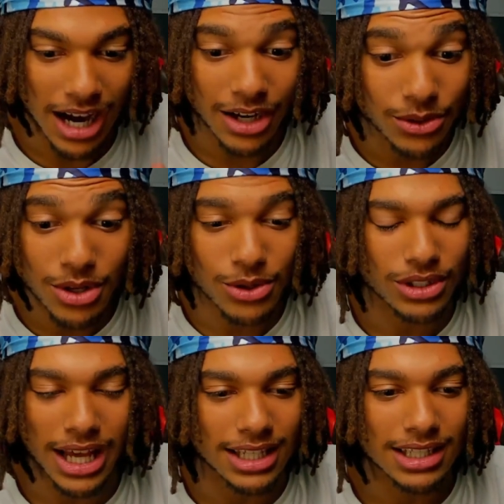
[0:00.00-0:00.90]
I don't know,
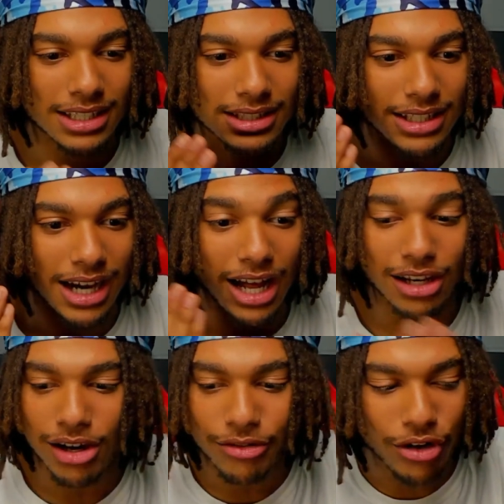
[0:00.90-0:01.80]
like, I
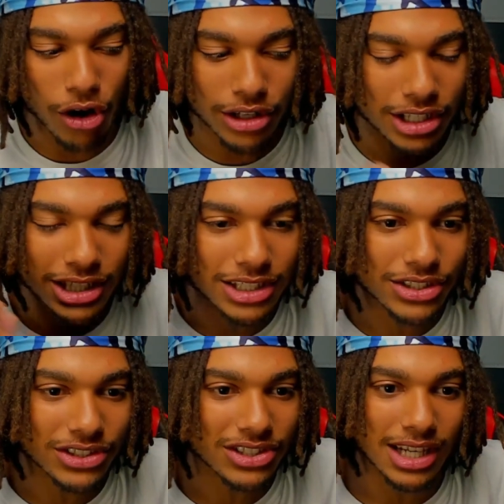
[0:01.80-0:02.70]
love Carti.
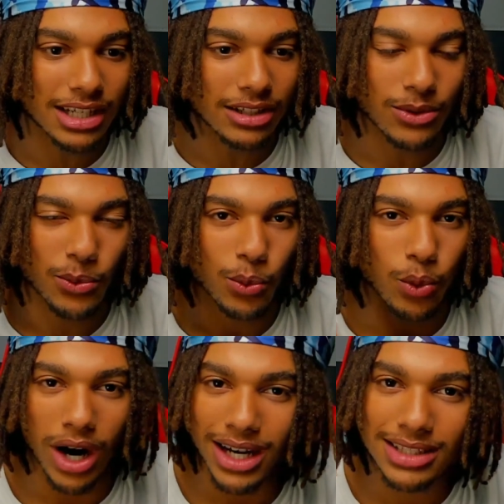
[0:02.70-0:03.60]
It's just, like,
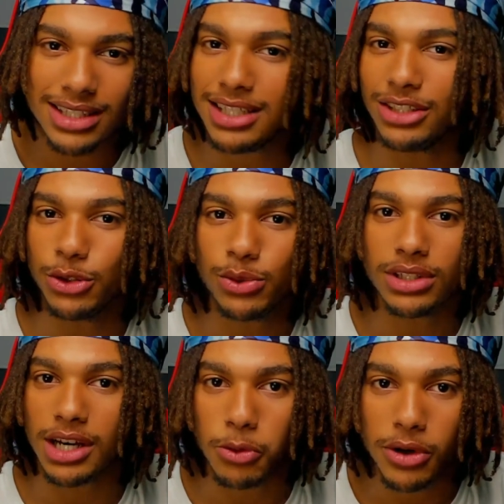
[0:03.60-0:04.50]
why did he do
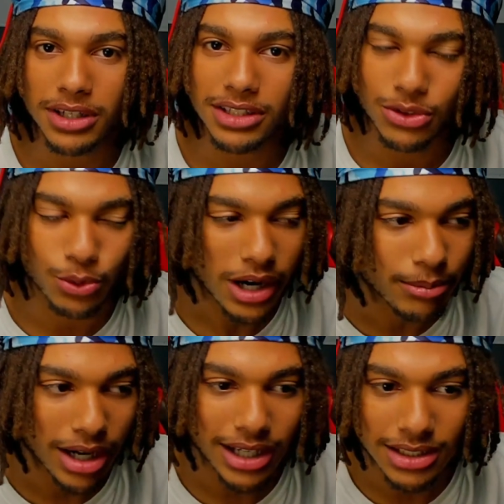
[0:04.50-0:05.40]
it? Like, what in his right
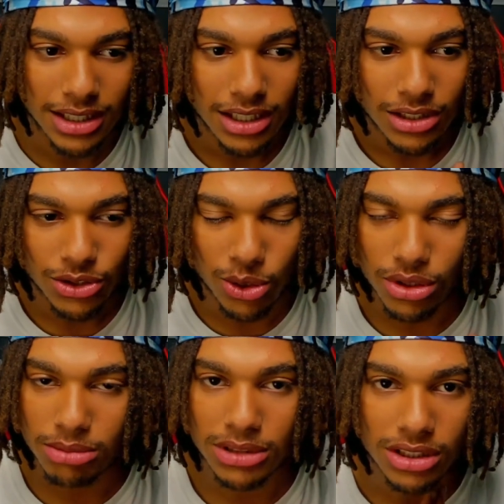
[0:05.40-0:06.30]
mind
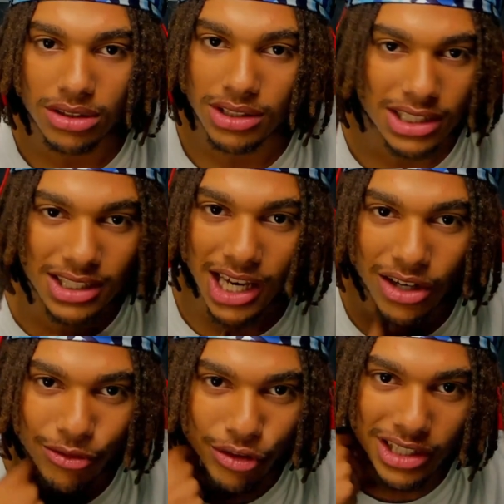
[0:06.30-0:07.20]
told him to get
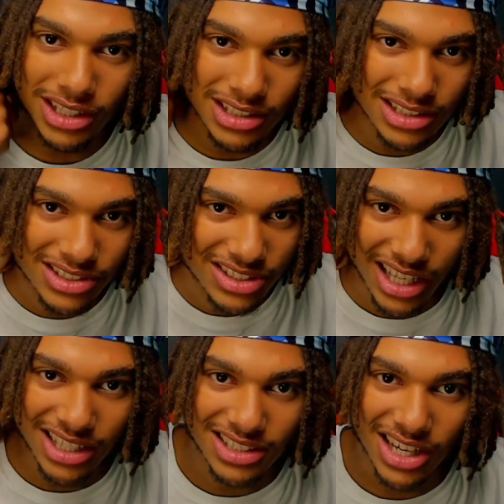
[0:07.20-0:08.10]
a freaking
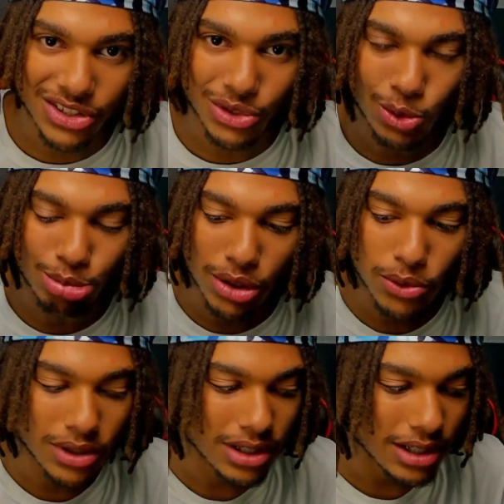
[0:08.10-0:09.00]
Satan tattoo,
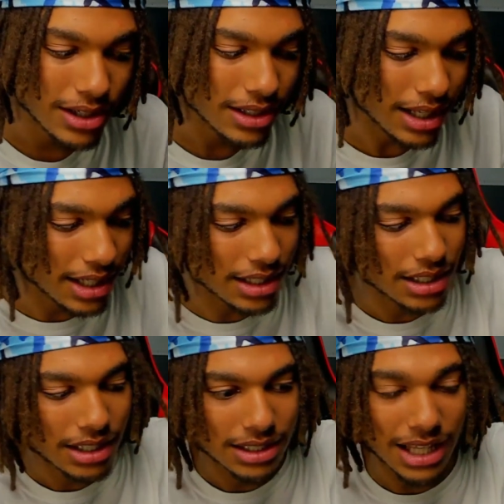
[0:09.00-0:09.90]
bro? Like,
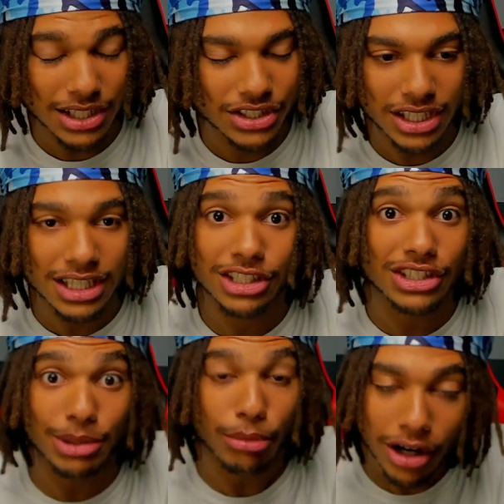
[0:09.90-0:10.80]
that shit is
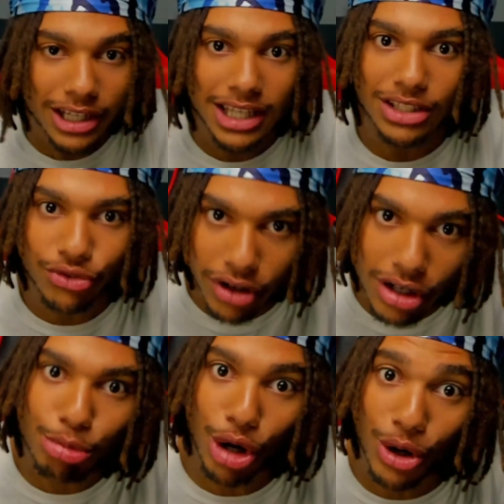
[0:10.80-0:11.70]
demonic as
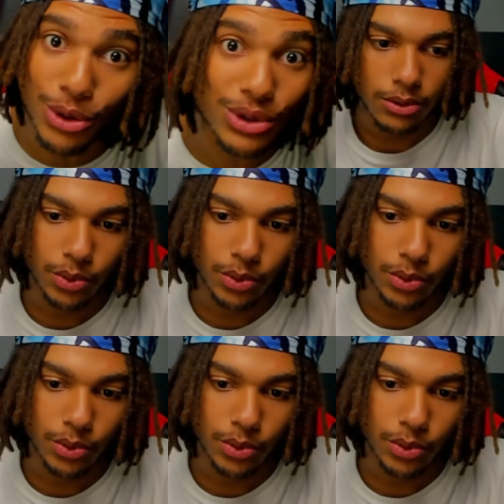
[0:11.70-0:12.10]
fuck, bro.